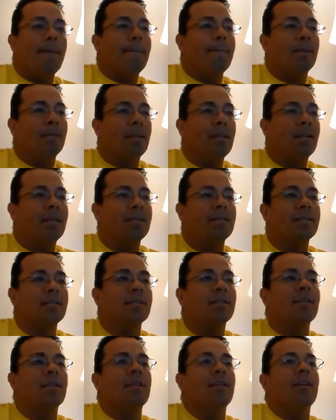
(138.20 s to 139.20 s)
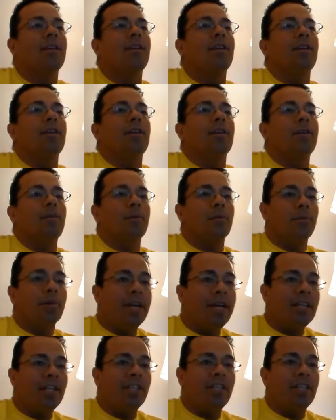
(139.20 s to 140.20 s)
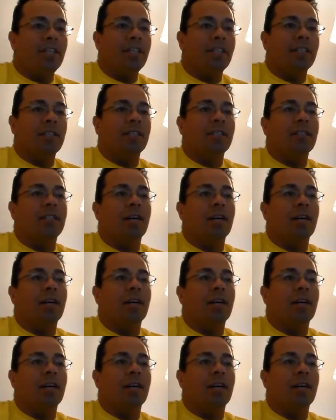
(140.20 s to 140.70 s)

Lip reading: Plus, reaching